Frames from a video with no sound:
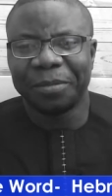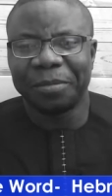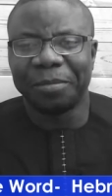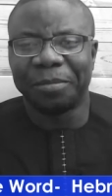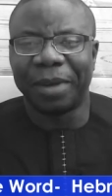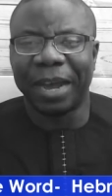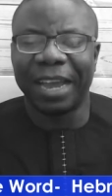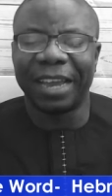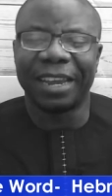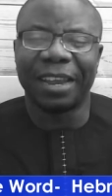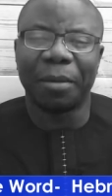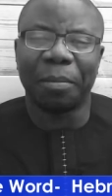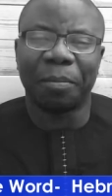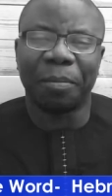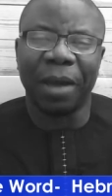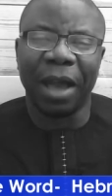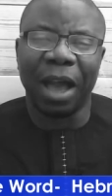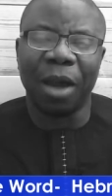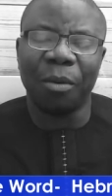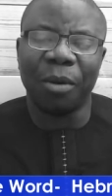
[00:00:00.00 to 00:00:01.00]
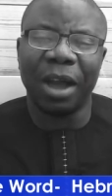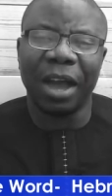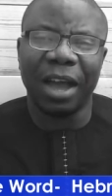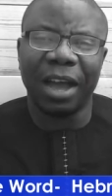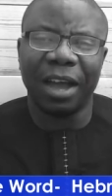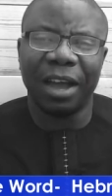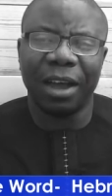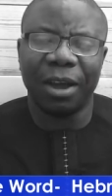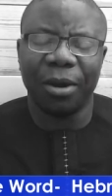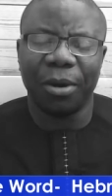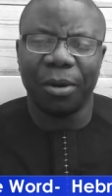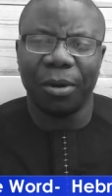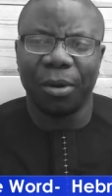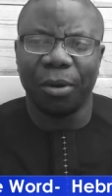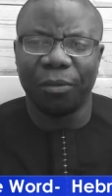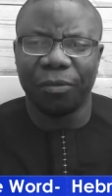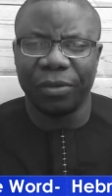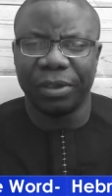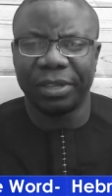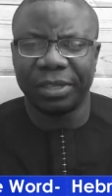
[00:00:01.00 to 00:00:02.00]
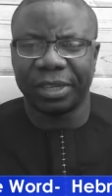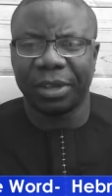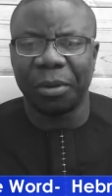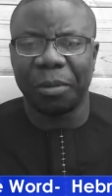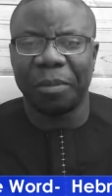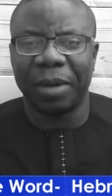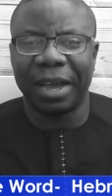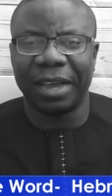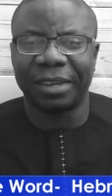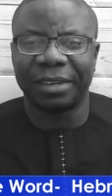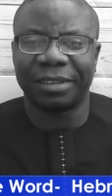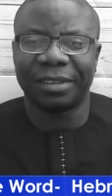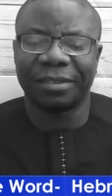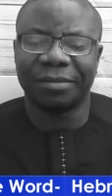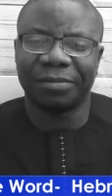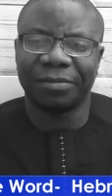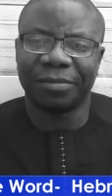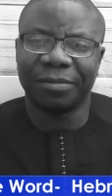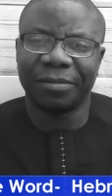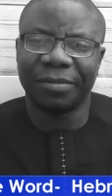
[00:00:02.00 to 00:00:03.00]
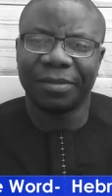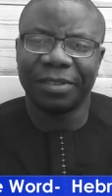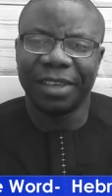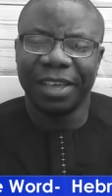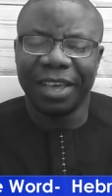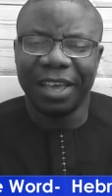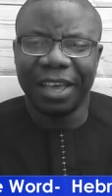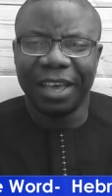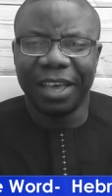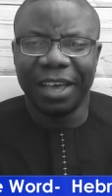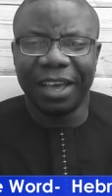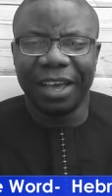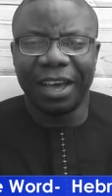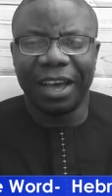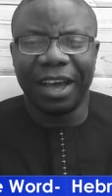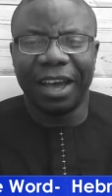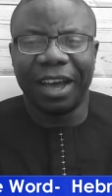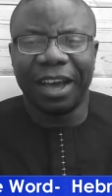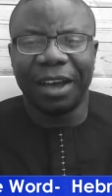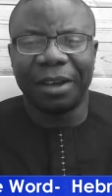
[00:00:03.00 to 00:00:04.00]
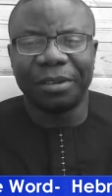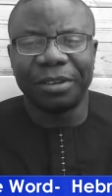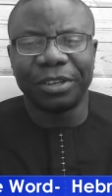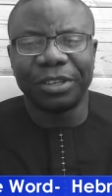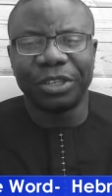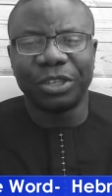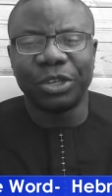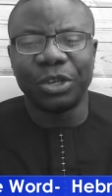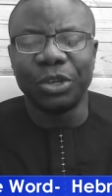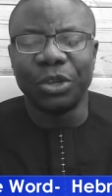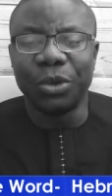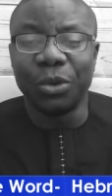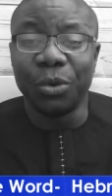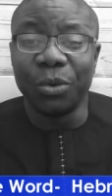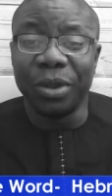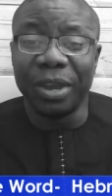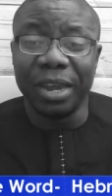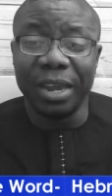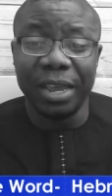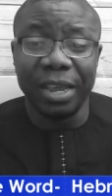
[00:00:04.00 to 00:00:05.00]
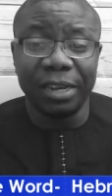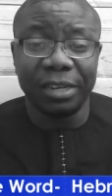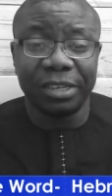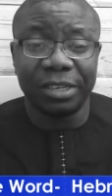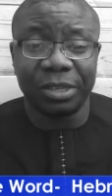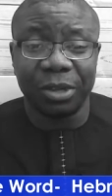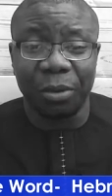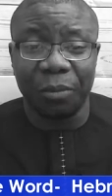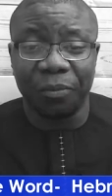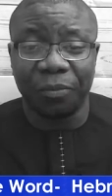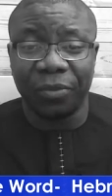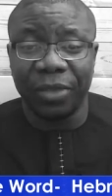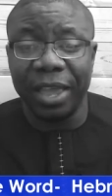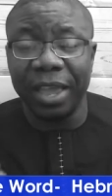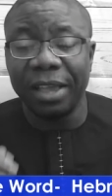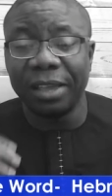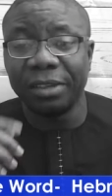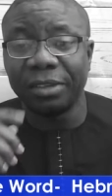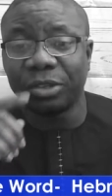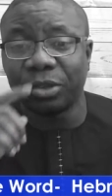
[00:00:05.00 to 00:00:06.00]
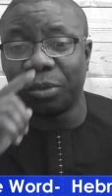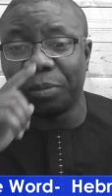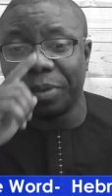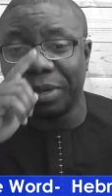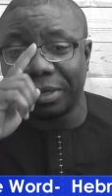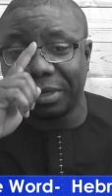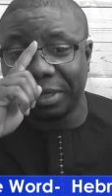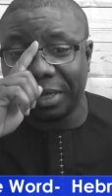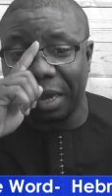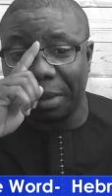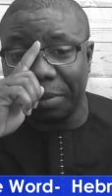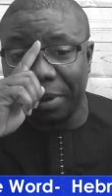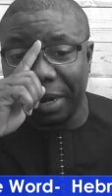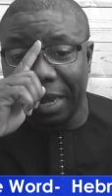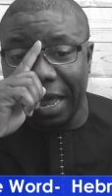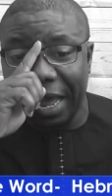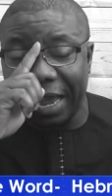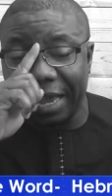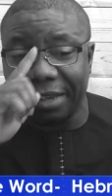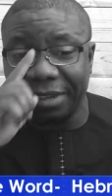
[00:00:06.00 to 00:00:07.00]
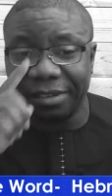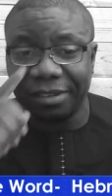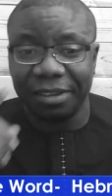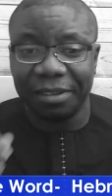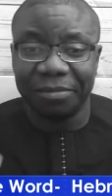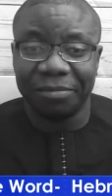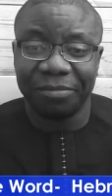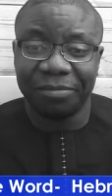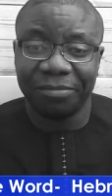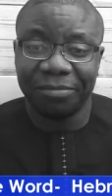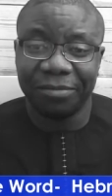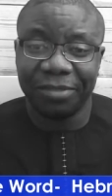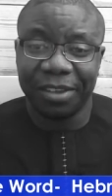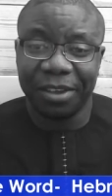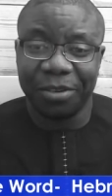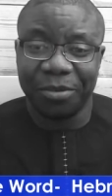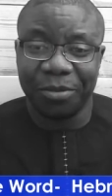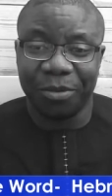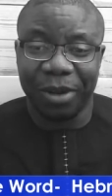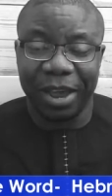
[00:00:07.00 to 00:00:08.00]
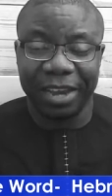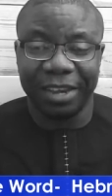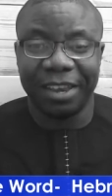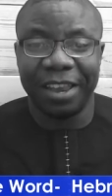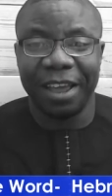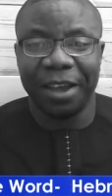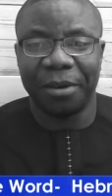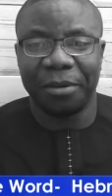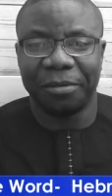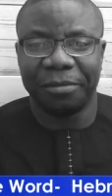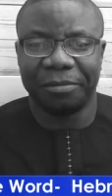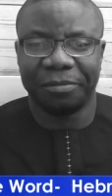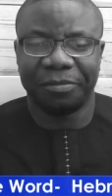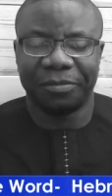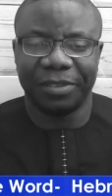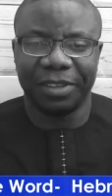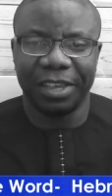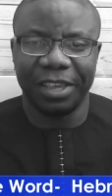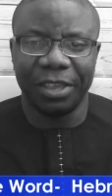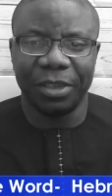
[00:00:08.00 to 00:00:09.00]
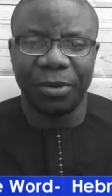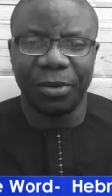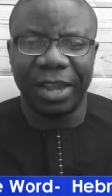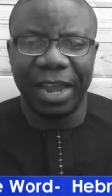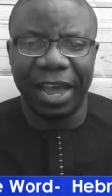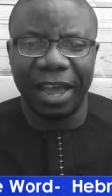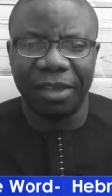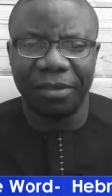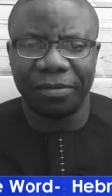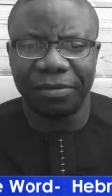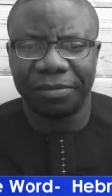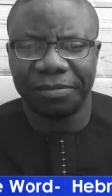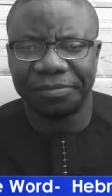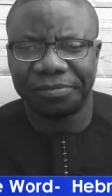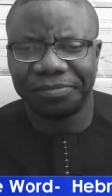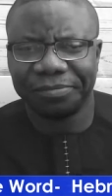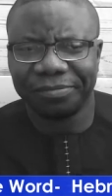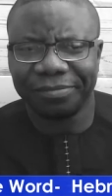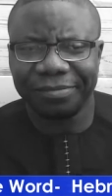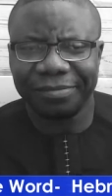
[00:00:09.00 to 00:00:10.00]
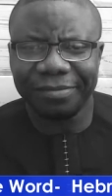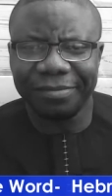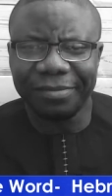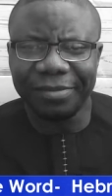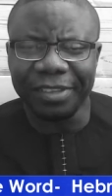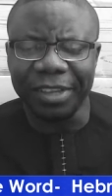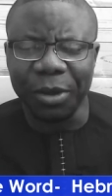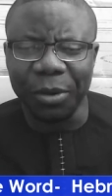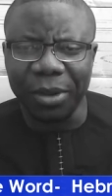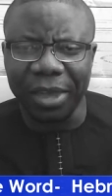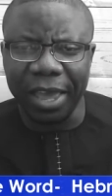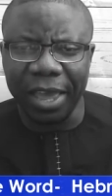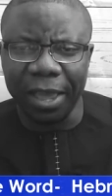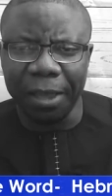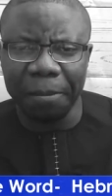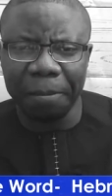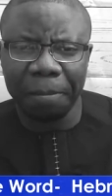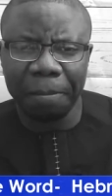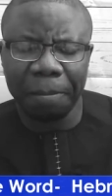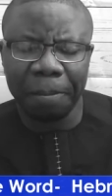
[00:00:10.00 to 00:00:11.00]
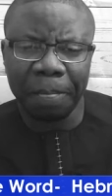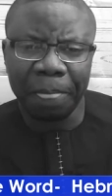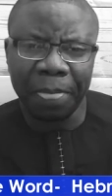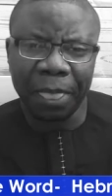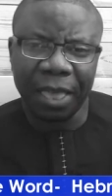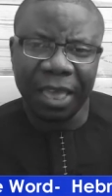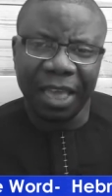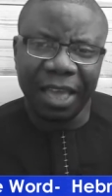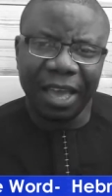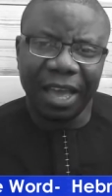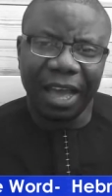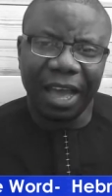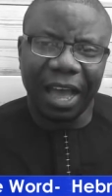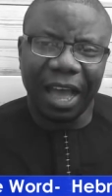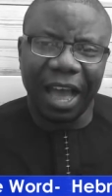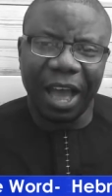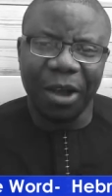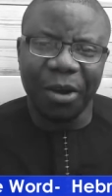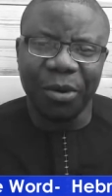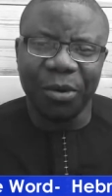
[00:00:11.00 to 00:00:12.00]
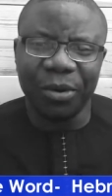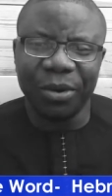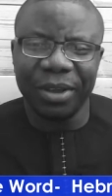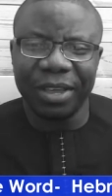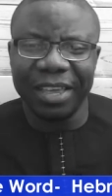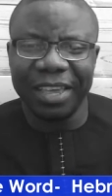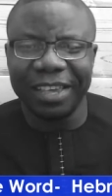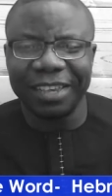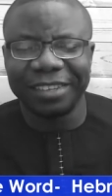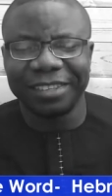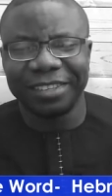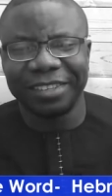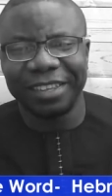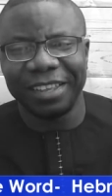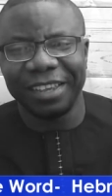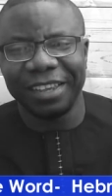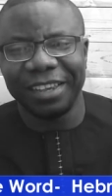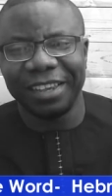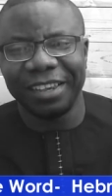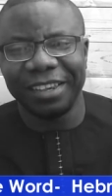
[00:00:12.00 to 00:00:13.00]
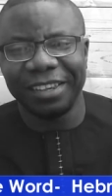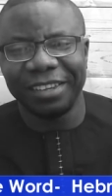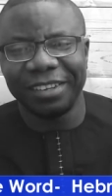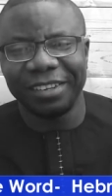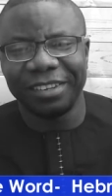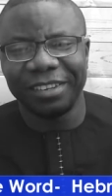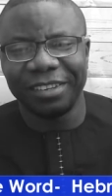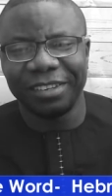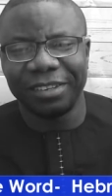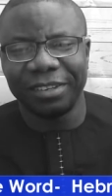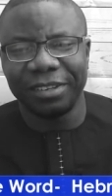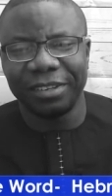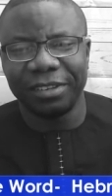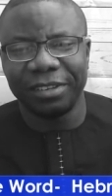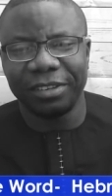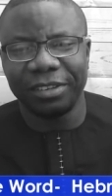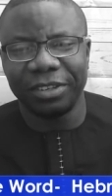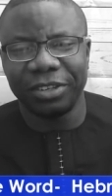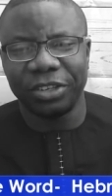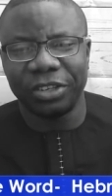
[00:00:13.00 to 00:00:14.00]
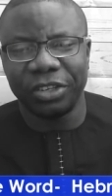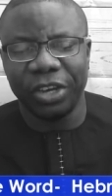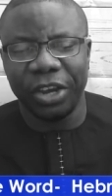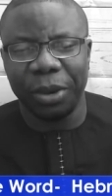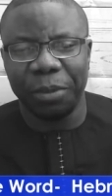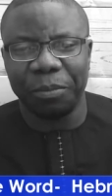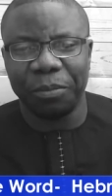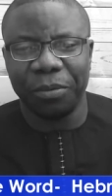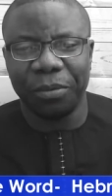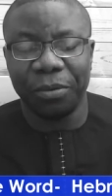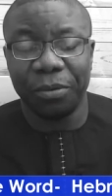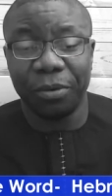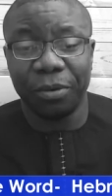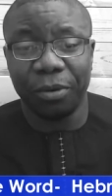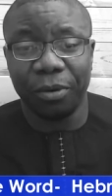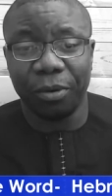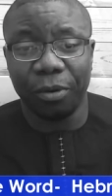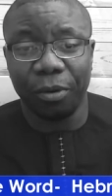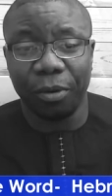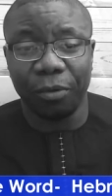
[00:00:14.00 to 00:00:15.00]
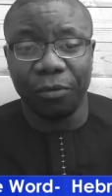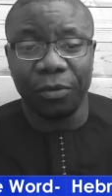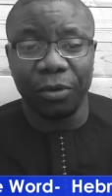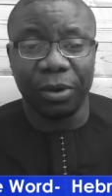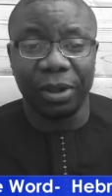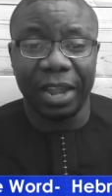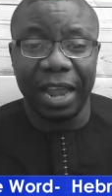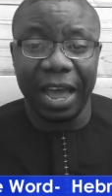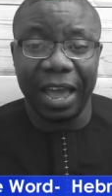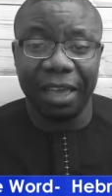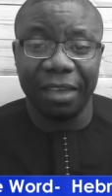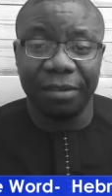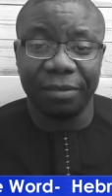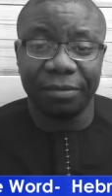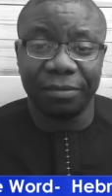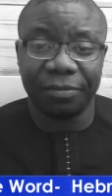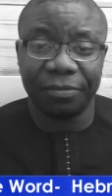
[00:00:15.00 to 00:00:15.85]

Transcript: by the power of his command. Uh, do you need some things to be stabilized right now in your life? Okay, how is the shape of your life?